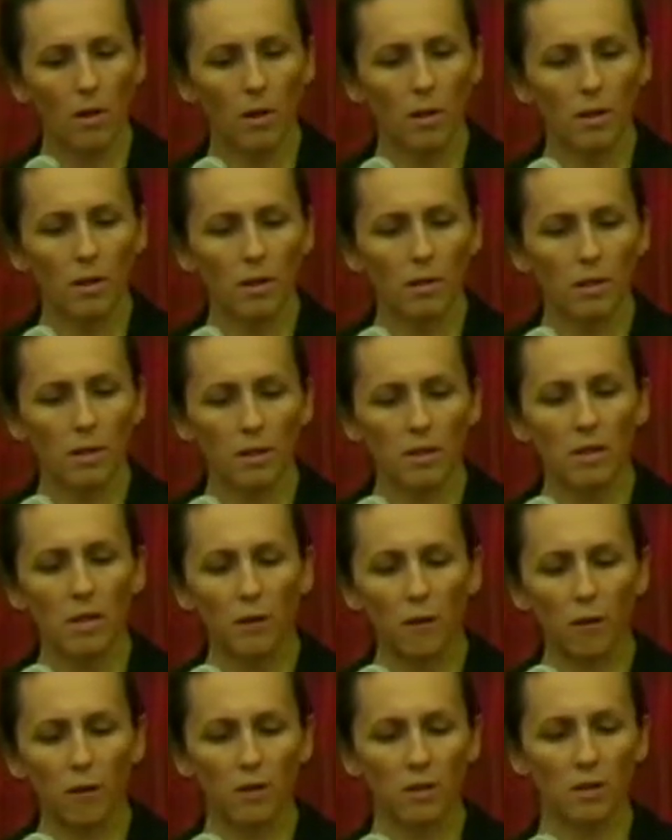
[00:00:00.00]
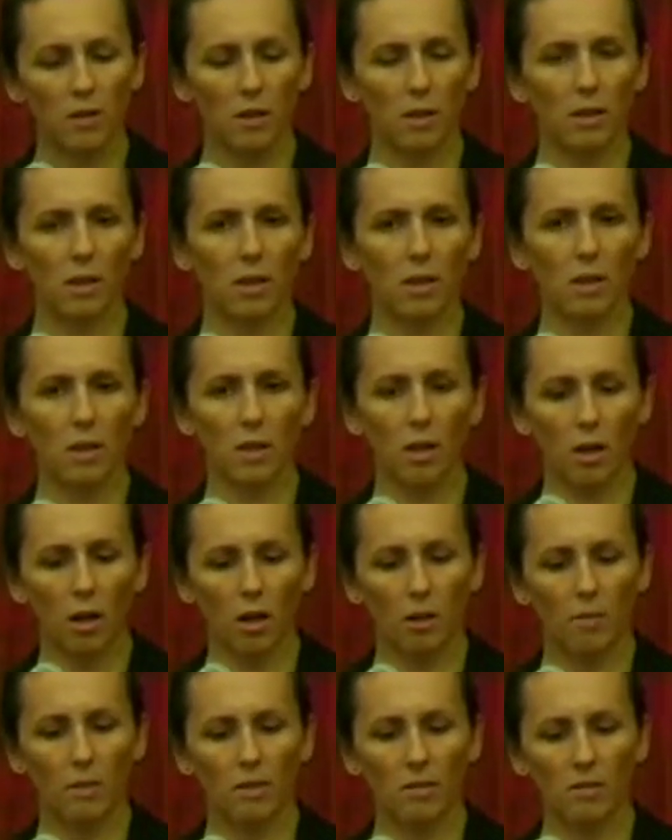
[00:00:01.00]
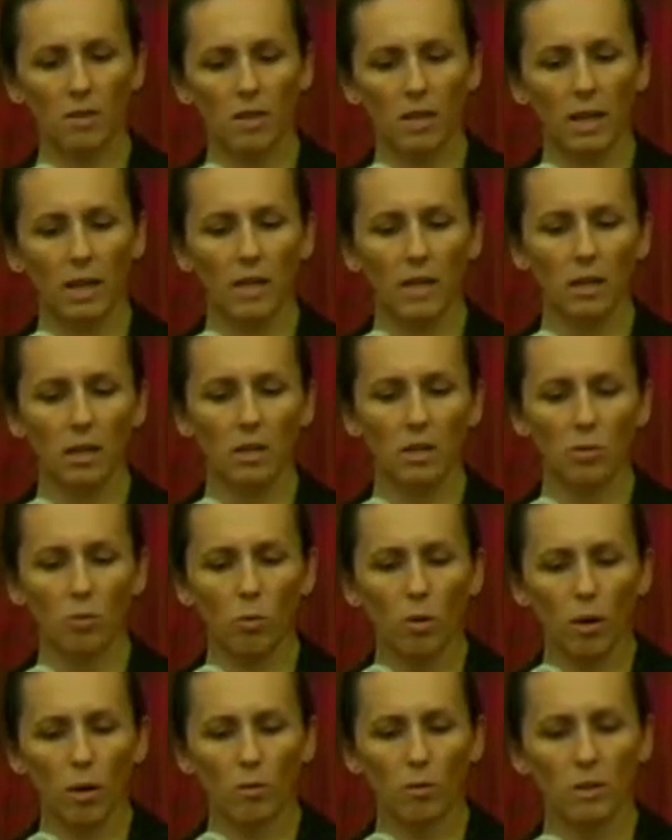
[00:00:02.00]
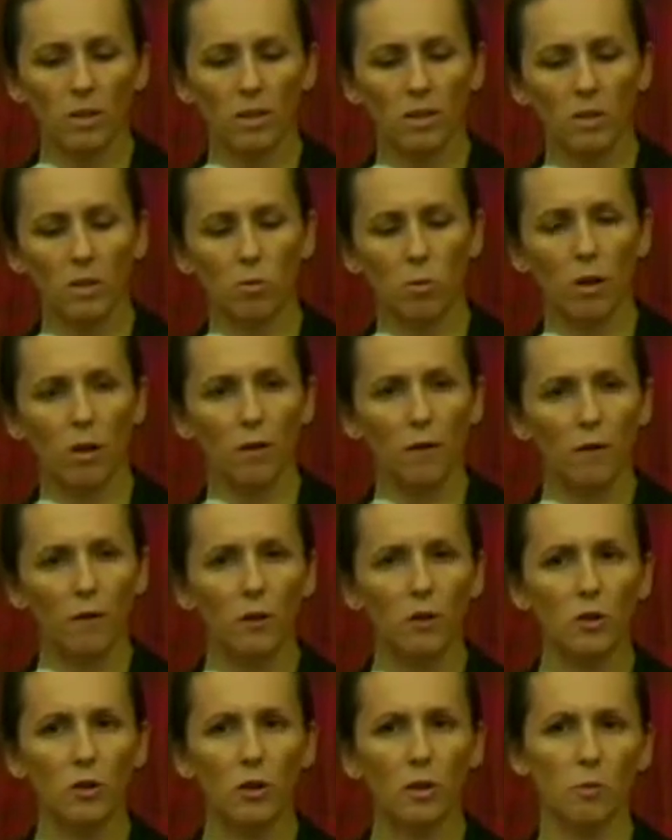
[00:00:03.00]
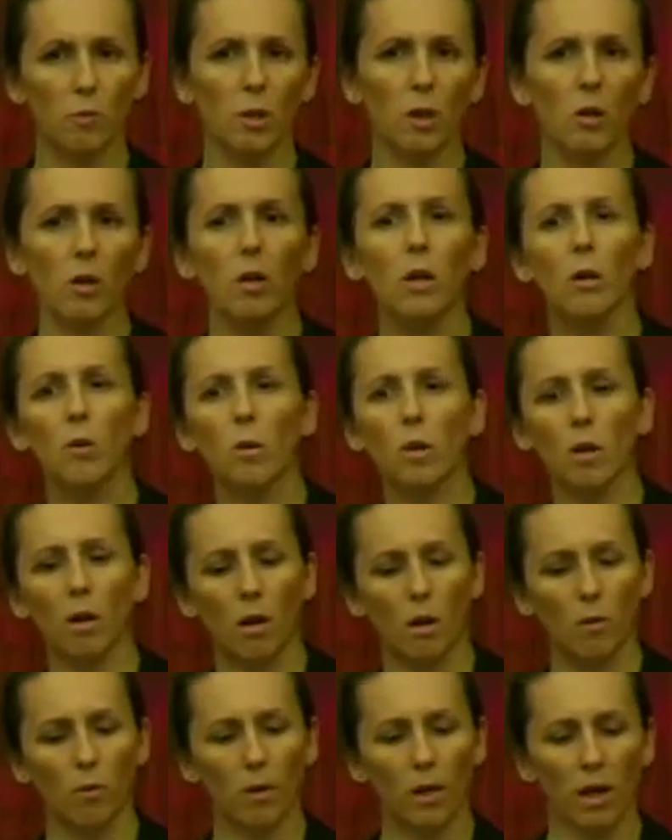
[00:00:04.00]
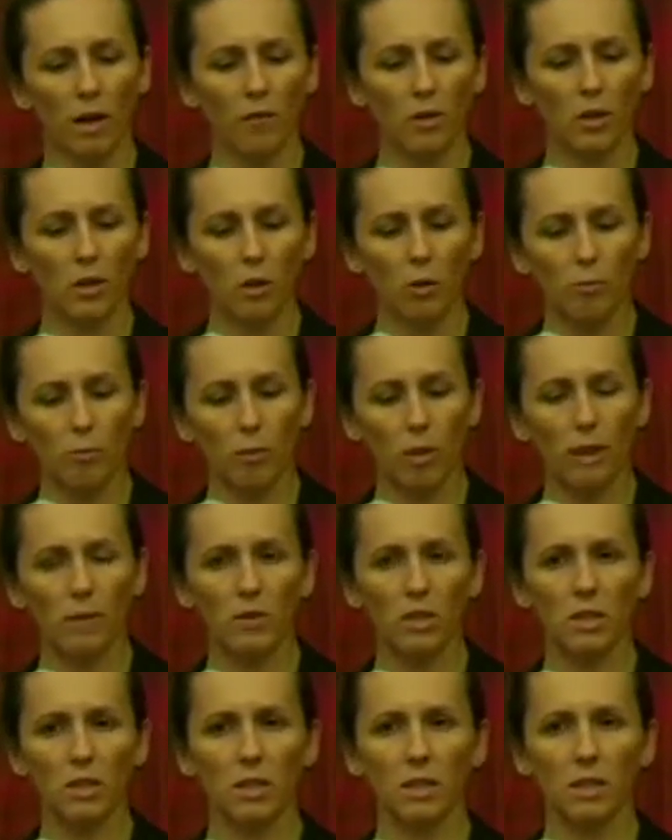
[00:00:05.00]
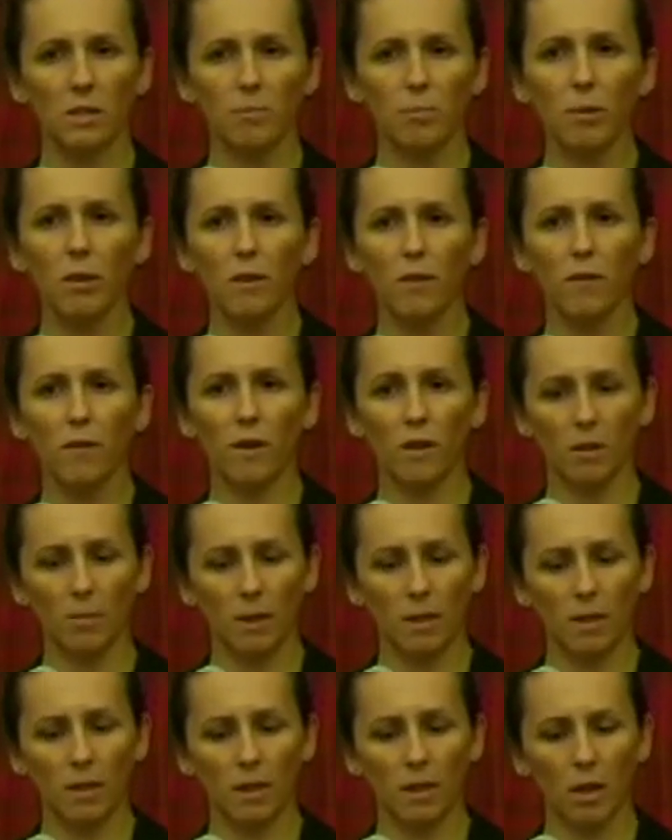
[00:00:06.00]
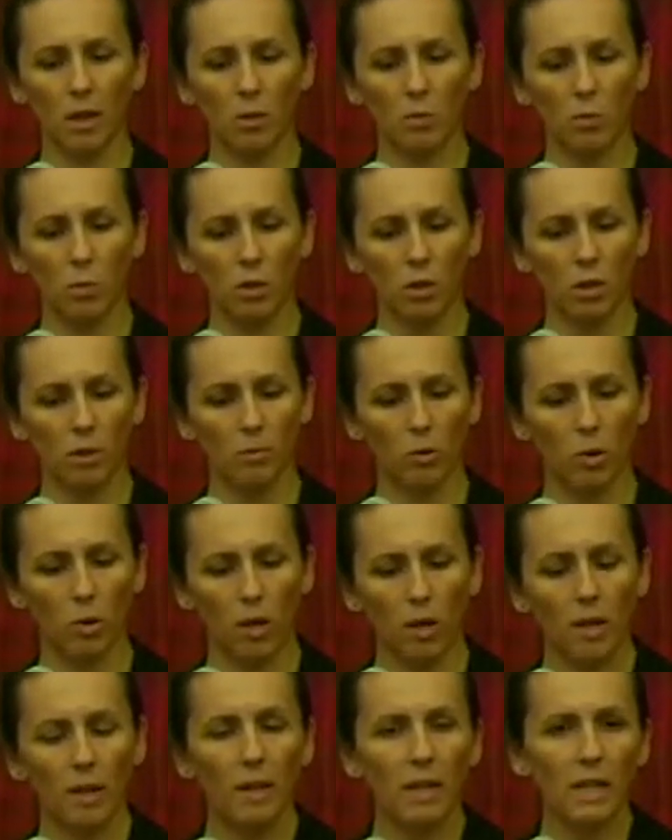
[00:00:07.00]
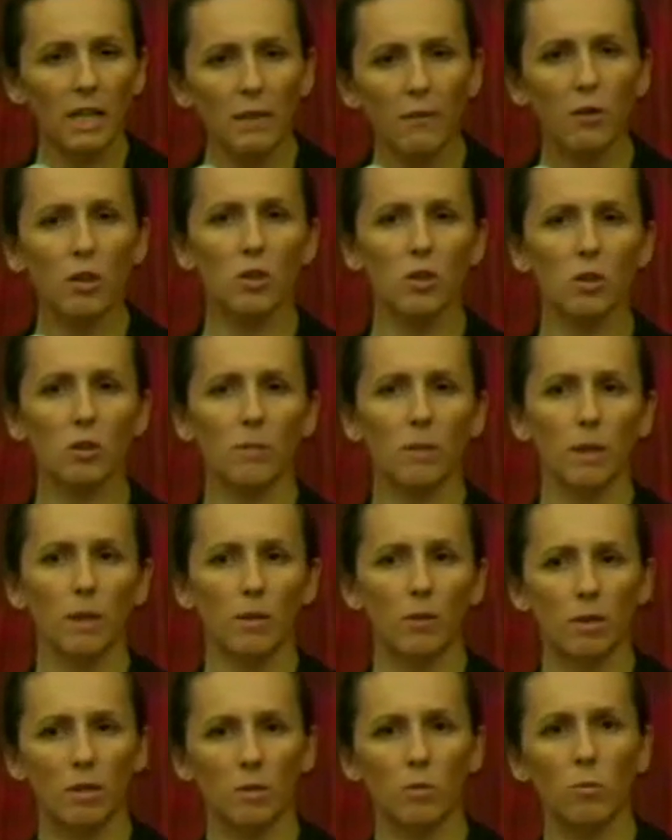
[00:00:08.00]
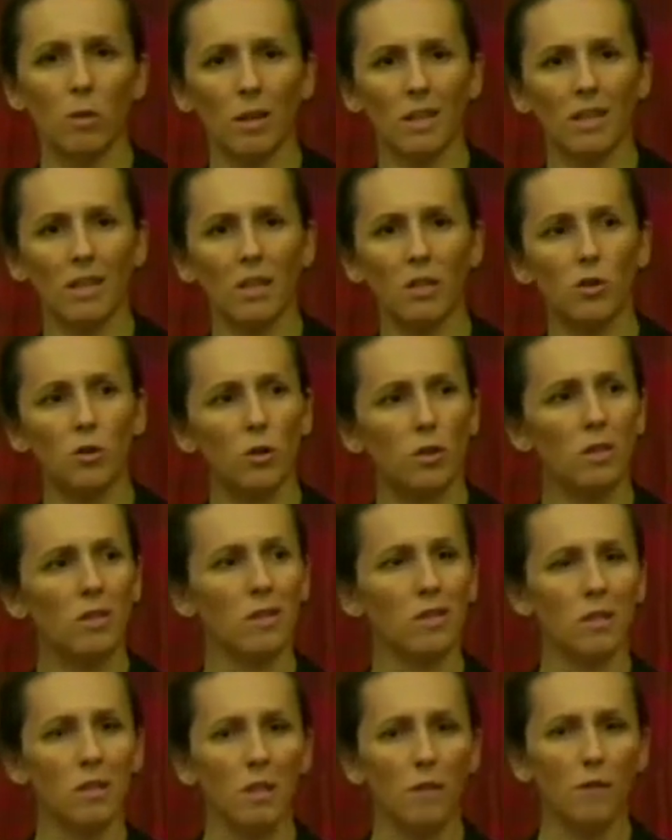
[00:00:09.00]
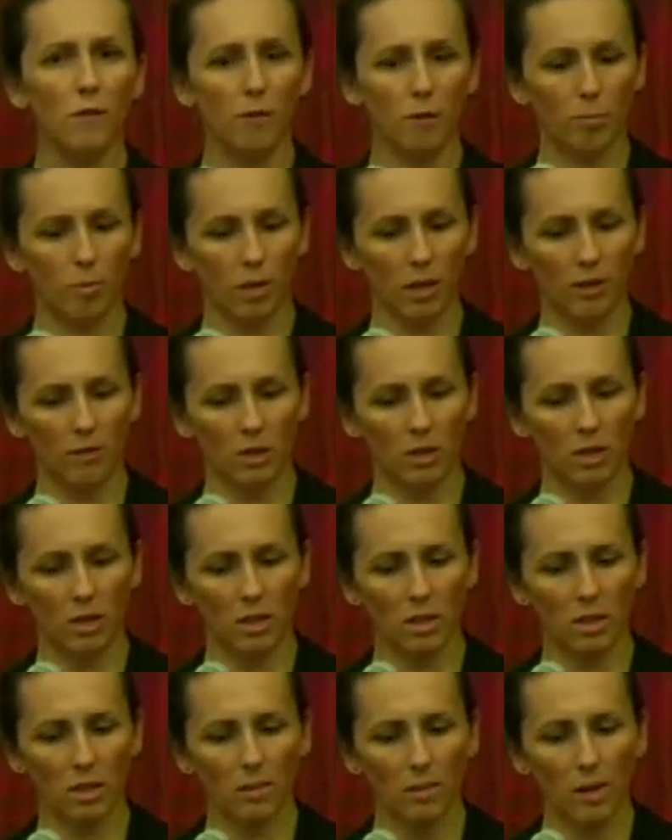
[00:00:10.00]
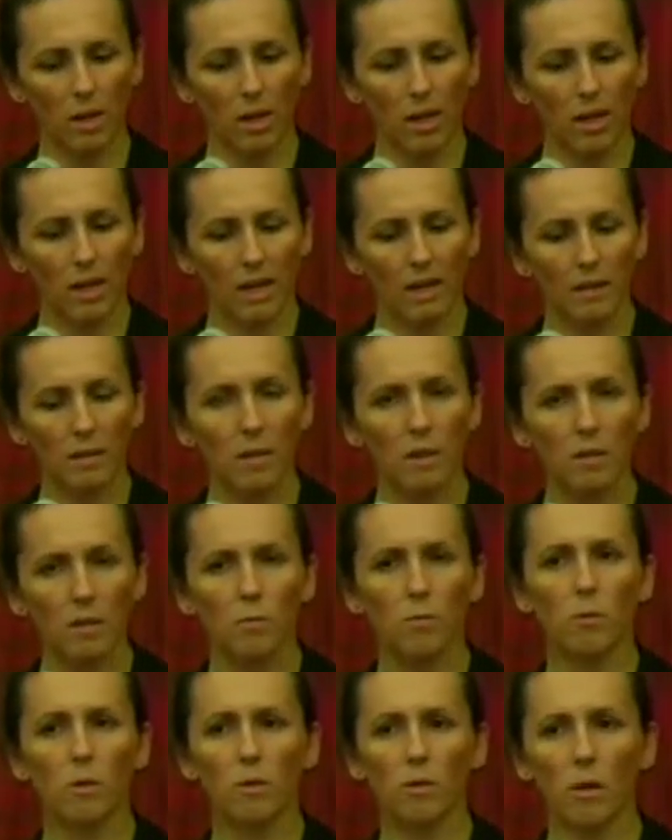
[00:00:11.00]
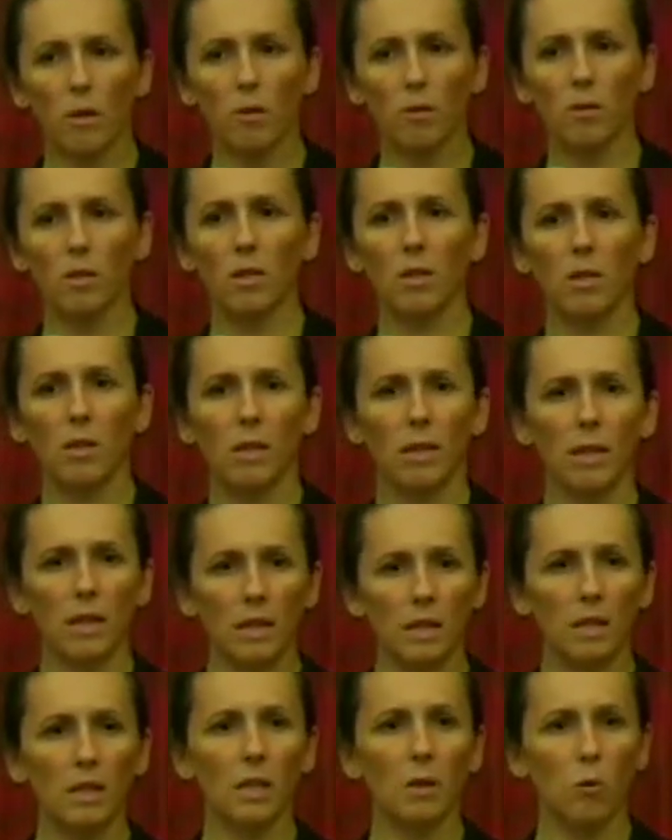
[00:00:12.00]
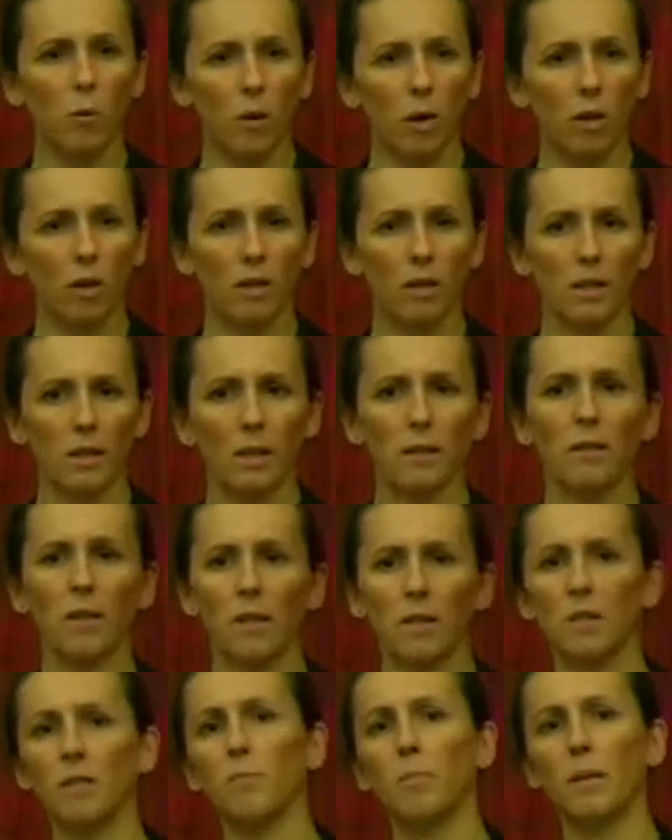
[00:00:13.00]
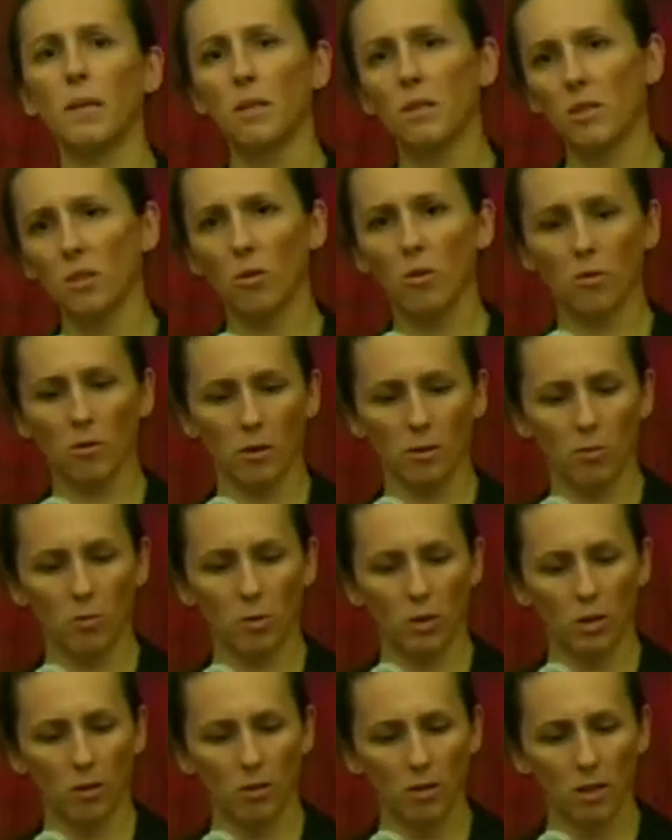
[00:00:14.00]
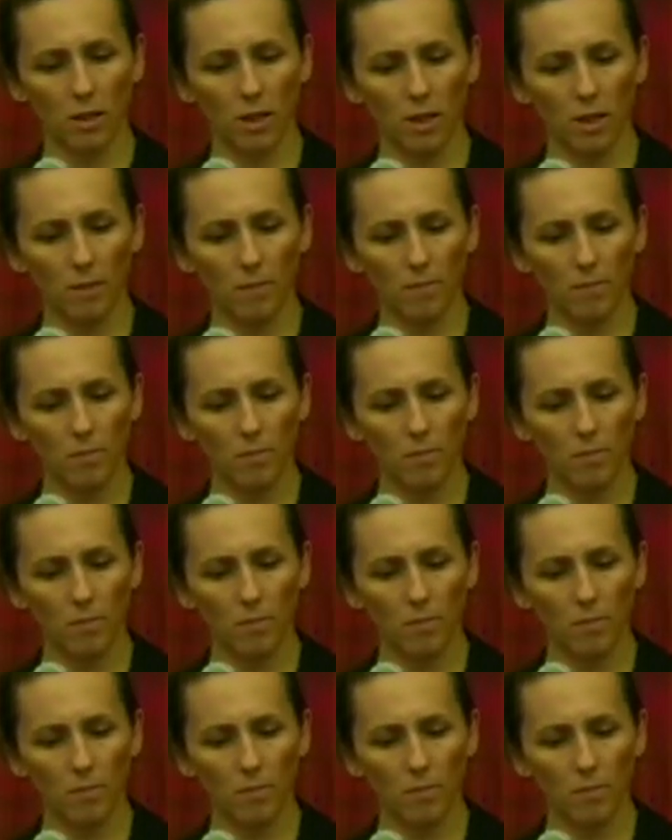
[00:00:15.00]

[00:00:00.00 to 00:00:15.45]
This difference in economies of scale is one of the reasons why the future that we all go along with having no privacy is pretty fundamentally unworkable, even assuming there isn't really an intrinsic need for privacy. It doesn't result in the equality that it's being sold as resulting in.